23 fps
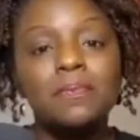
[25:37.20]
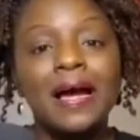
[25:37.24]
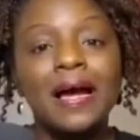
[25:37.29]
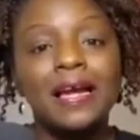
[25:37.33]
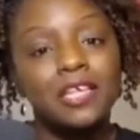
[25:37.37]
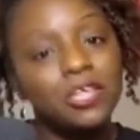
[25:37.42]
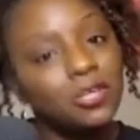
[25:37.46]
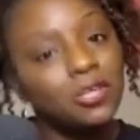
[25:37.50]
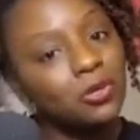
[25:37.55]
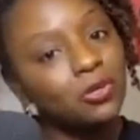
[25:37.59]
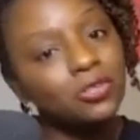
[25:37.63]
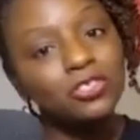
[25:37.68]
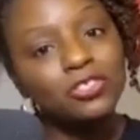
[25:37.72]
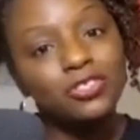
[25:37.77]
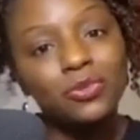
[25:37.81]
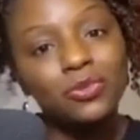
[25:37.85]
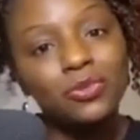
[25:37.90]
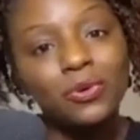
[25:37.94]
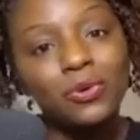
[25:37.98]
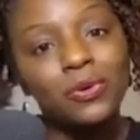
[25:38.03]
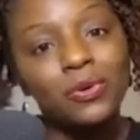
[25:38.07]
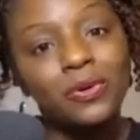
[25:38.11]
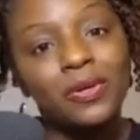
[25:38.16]
by your
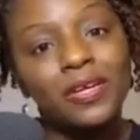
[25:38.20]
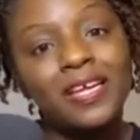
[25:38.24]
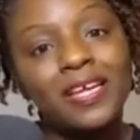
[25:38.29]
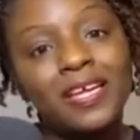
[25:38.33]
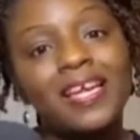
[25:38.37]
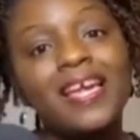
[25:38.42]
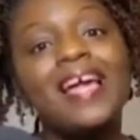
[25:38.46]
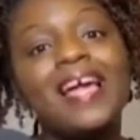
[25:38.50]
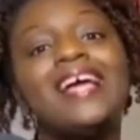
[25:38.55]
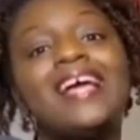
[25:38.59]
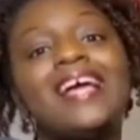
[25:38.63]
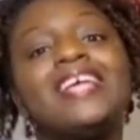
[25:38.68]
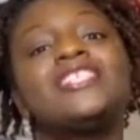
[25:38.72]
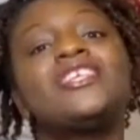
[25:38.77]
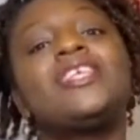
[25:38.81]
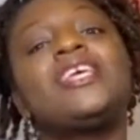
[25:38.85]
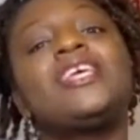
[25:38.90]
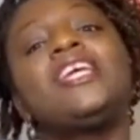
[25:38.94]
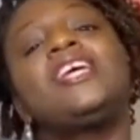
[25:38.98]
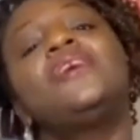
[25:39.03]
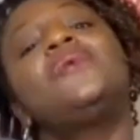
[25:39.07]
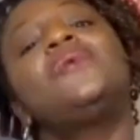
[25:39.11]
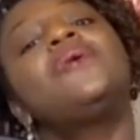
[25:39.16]
story so
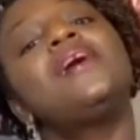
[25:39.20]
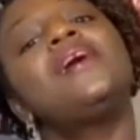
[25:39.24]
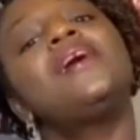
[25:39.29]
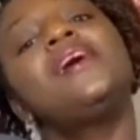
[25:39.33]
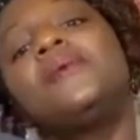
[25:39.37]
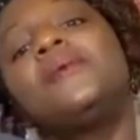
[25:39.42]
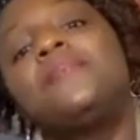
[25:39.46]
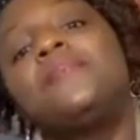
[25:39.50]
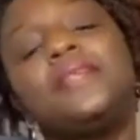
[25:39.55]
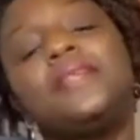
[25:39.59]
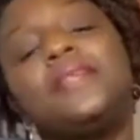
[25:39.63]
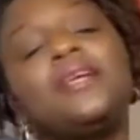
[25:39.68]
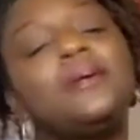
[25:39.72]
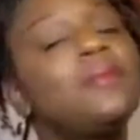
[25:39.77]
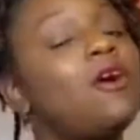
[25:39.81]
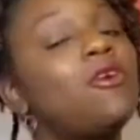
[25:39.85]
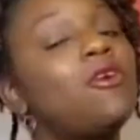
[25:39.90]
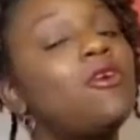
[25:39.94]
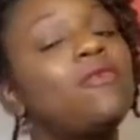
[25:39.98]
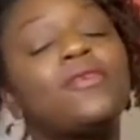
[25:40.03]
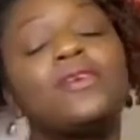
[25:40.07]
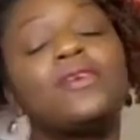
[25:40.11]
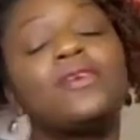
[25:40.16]
that it will help them
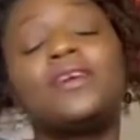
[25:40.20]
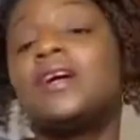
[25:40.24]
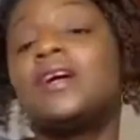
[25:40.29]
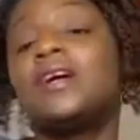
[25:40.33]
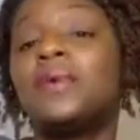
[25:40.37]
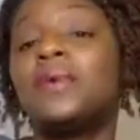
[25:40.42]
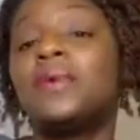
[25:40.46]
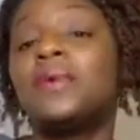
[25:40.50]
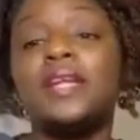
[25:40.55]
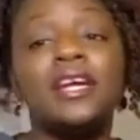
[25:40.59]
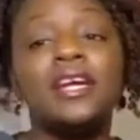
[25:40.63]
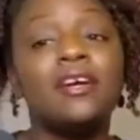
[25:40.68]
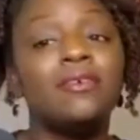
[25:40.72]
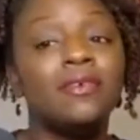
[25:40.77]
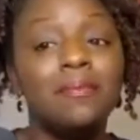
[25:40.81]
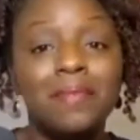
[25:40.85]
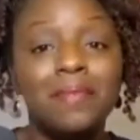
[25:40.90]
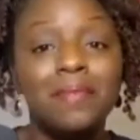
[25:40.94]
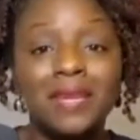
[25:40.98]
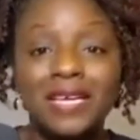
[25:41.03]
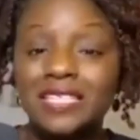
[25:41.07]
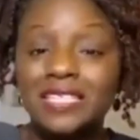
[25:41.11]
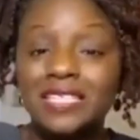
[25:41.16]
overcome whatever
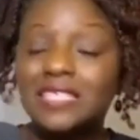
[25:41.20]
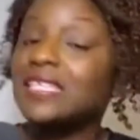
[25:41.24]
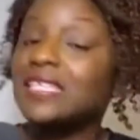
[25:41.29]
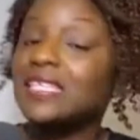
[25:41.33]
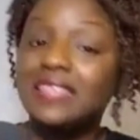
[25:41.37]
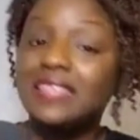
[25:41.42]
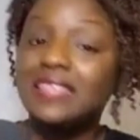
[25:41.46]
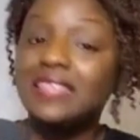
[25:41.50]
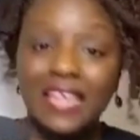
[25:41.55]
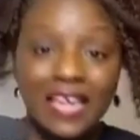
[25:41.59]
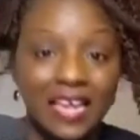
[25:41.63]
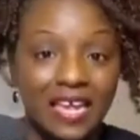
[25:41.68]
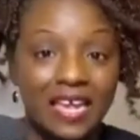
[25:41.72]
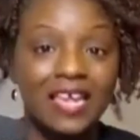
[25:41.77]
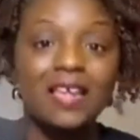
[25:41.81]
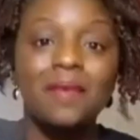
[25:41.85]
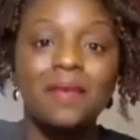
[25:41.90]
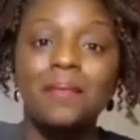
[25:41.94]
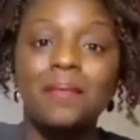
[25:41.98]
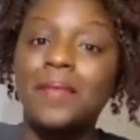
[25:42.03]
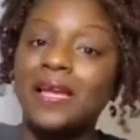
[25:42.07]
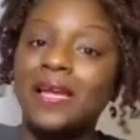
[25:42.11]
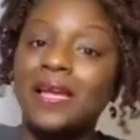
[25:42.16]
mess that
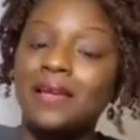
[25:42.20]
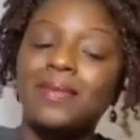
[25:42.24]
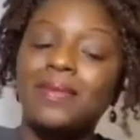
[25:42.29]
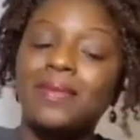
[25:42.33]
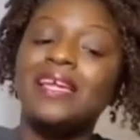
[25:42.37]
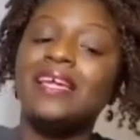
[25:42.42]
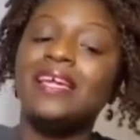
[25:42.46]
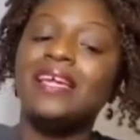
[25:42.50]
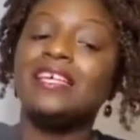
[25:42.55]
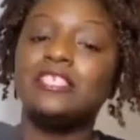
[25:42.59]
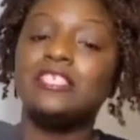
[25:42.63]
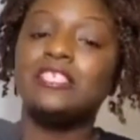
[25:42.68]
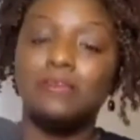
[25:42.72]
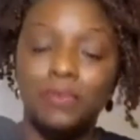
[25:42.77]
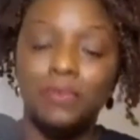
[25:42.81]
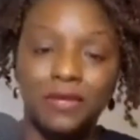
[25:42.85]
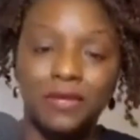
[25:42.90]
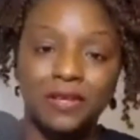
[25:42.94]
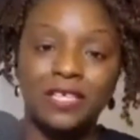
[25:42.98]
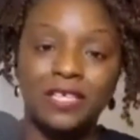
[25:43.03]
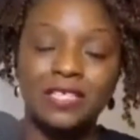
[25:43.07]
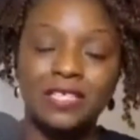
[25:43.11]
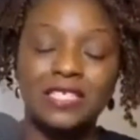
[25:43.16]
they may be
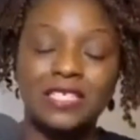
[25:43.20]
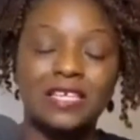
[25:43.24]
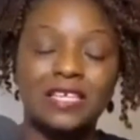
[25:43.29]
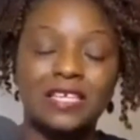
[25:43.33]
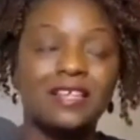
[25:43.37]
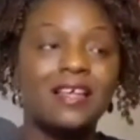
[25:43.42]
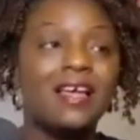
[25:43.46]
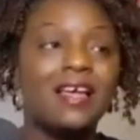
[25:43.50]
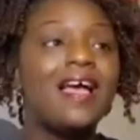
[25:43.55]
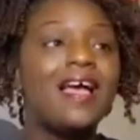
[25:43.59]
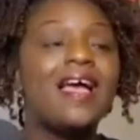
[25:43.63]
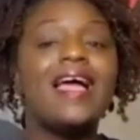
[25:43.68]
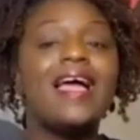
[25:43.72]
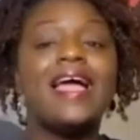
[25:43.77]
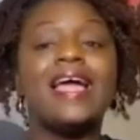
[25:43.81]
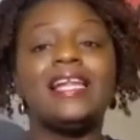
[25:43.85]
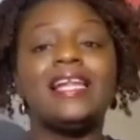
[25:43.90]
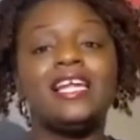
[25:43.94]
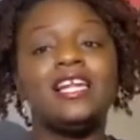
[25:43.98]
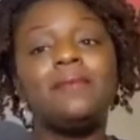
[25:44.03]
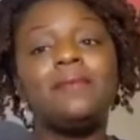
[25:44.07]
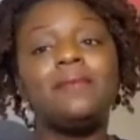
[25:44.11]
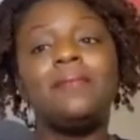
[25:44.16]
experiencing.
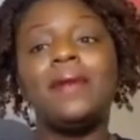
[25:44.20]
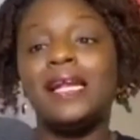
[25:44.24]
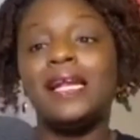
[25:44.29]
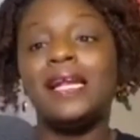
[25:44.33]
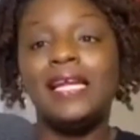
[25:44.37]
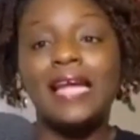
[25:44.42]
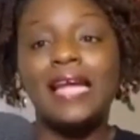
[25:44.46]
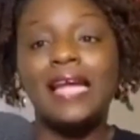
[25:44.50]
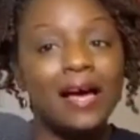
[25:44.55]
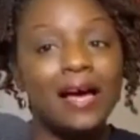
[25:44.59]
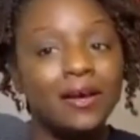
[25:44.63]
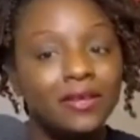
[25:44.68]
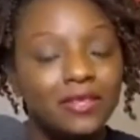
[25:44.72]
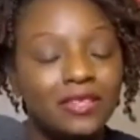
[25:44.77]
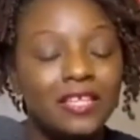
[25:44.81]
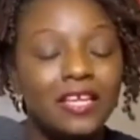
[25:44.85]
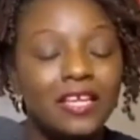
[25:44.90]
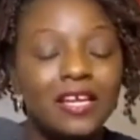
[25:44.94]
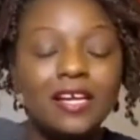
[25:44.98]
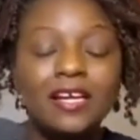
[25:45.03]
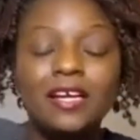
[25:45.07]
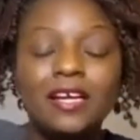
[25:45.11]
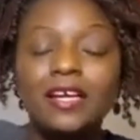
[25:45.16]
And anybody out
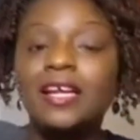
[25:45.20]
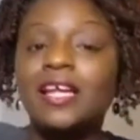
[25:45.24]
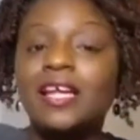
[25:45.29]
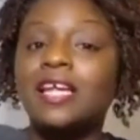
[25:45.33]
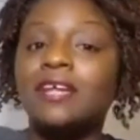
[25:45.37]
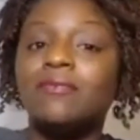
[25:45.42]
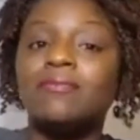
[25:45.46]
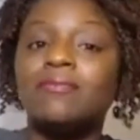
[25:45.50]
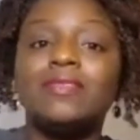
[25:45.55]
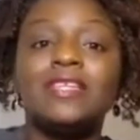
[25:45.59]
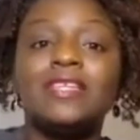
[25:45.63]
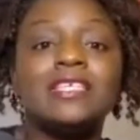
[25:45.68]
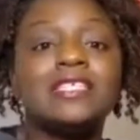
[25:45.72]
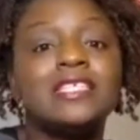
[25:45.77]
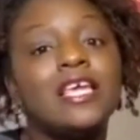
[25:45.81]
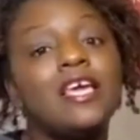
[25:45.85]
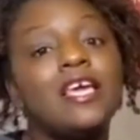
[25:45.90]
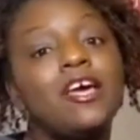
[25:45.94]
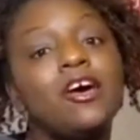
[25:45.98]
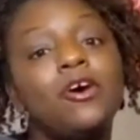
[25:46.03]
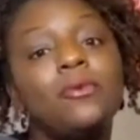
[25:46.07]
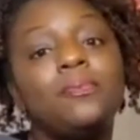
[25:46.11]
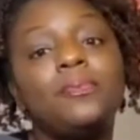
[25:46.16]
there, if this
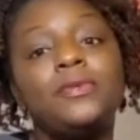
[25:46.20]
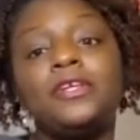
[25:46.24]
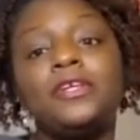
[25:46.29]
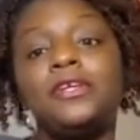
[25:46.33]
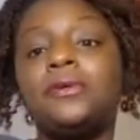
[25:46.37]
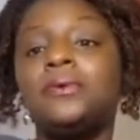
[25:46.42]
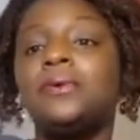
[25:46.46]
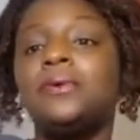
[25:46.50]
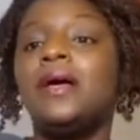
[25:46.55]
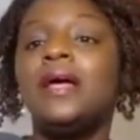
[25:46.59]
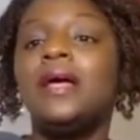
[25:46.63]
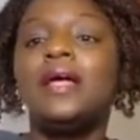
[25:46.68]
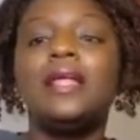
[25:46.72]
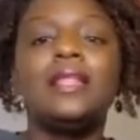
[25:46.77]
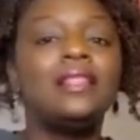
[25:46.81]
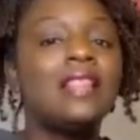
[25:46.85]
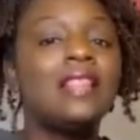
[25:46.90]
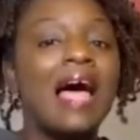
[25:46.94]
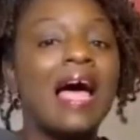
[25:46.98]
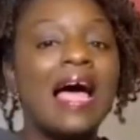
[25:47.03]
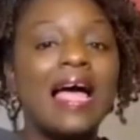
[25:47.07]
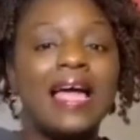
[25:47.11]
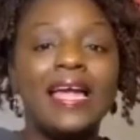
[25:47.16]
helped you,
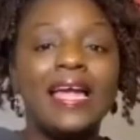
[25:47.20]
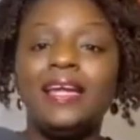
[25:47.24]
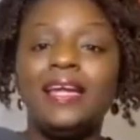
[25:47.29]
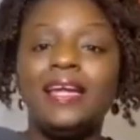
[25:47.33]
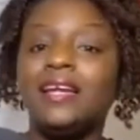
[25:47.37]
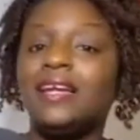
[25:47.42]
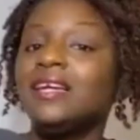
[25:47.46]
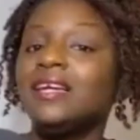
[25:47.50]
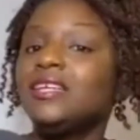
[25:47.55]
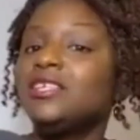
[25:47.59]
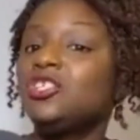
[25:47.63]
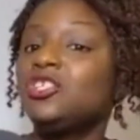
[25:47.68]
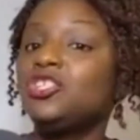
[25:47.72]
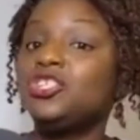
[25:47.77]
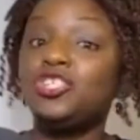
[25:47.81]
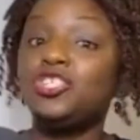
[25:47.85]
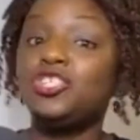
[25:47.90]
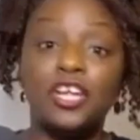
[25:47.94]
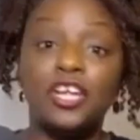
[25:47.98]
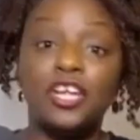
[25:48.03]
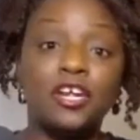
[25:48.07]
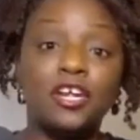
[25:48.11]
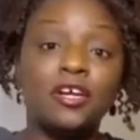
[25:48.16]
like,
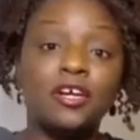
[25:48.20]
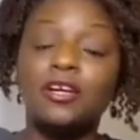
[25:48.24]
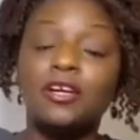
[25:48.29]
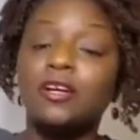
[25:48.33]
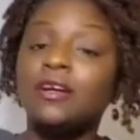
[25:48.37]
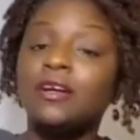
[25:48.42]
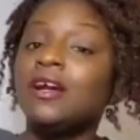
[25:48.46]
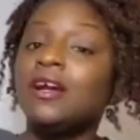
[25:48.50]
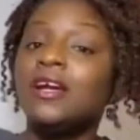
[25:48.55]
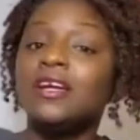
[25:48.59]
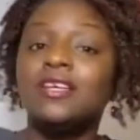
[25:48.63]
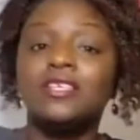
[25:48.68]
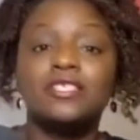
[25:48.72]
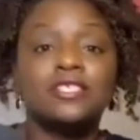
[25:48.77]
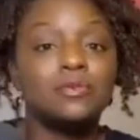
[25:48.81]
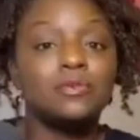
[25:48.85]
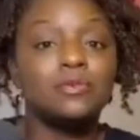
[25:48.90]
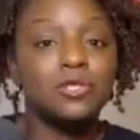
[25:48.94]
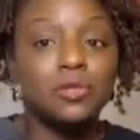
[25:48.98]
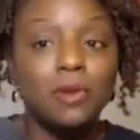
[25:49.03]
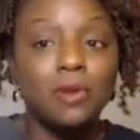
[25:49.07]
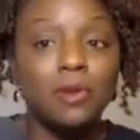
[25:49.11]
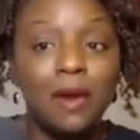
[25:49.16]
share,
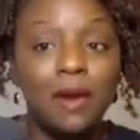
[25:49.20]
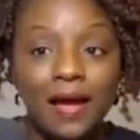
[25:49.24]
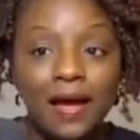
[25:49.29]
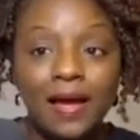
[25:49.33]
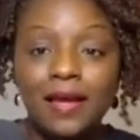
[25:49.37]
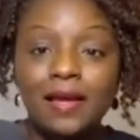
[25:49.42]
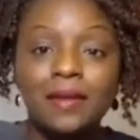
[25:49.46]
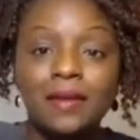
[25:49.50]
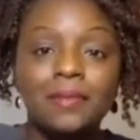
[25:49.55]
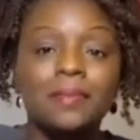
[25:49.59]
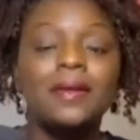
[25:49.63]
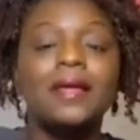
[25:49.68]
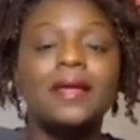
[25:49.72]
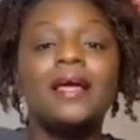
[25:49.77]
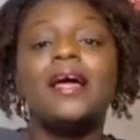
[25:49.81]
subscribe.